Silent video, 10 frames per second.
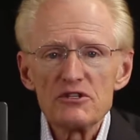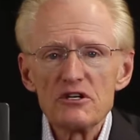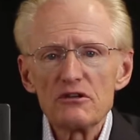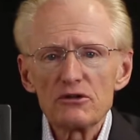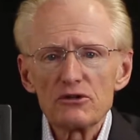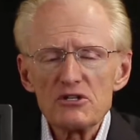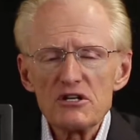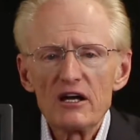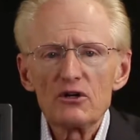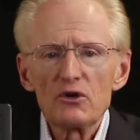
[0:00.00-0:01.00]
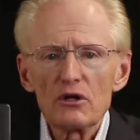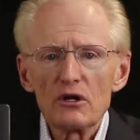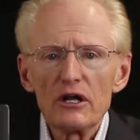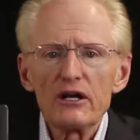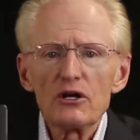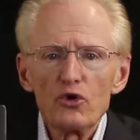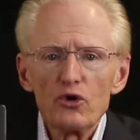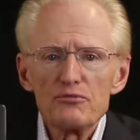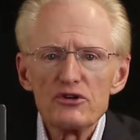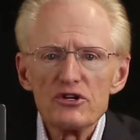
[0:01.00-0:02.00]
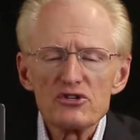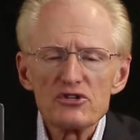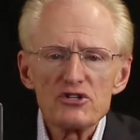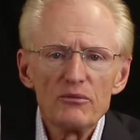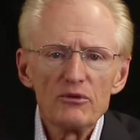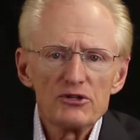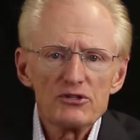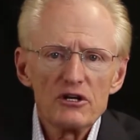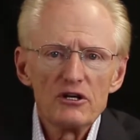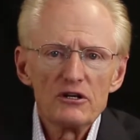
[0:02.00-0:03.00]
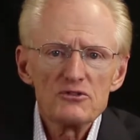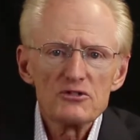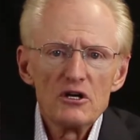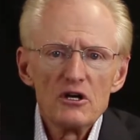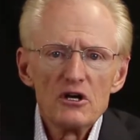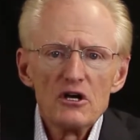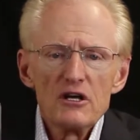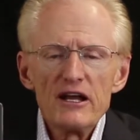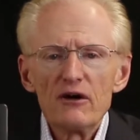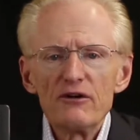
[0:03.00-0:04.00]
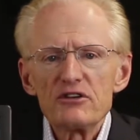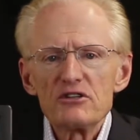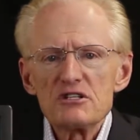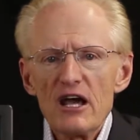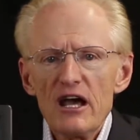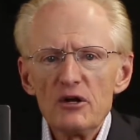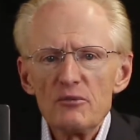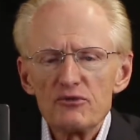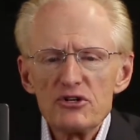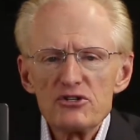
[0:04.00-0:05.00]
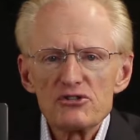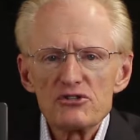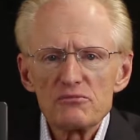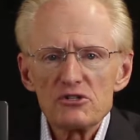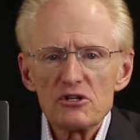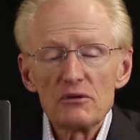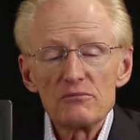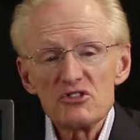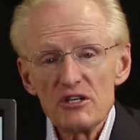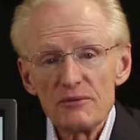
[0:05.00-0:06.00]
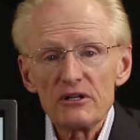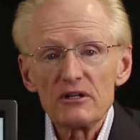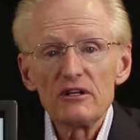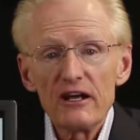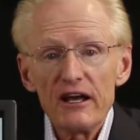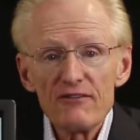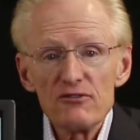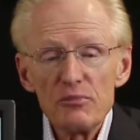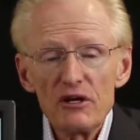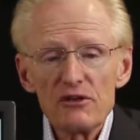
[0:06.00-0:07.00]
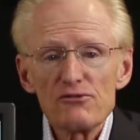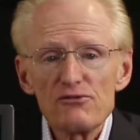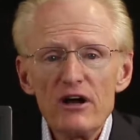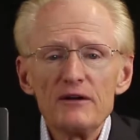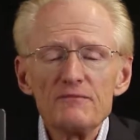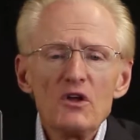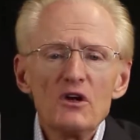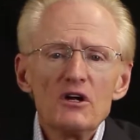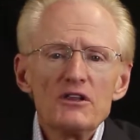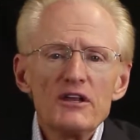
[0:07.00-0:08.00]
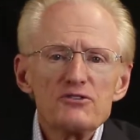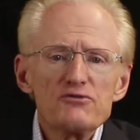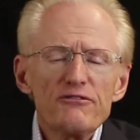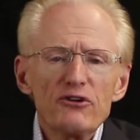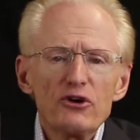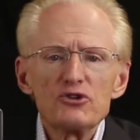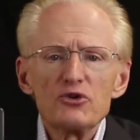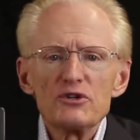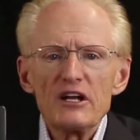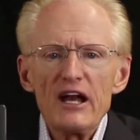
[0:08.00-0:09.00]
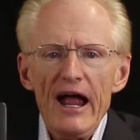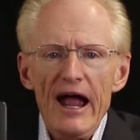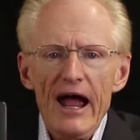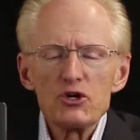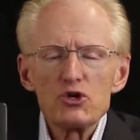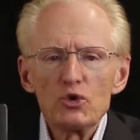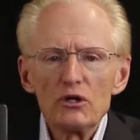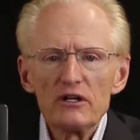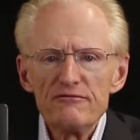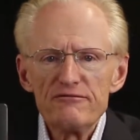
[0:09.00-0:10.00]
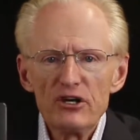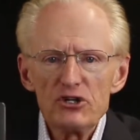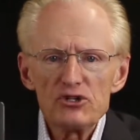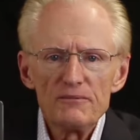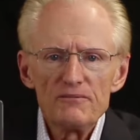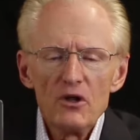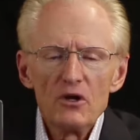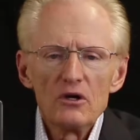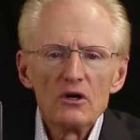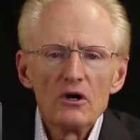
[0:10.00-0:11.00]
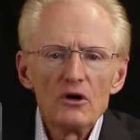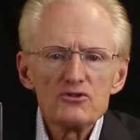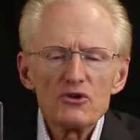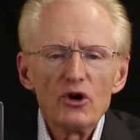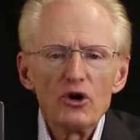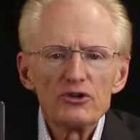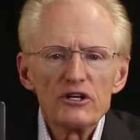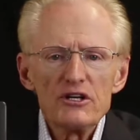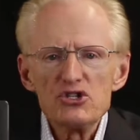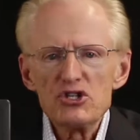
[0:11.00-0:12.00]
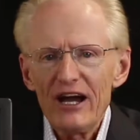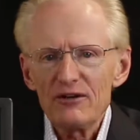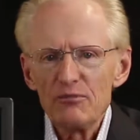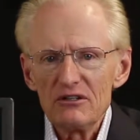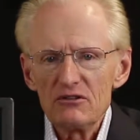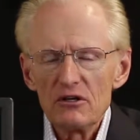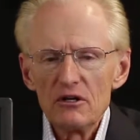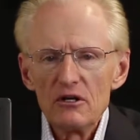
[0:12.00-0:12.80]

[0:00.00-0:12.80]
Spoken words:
Either the tenant or the landlord breaches some of the terms. Now, if the tenant breaches some terms, typically they haven't paid the rent, that's referred to as an actual eviction, also called an ejectment.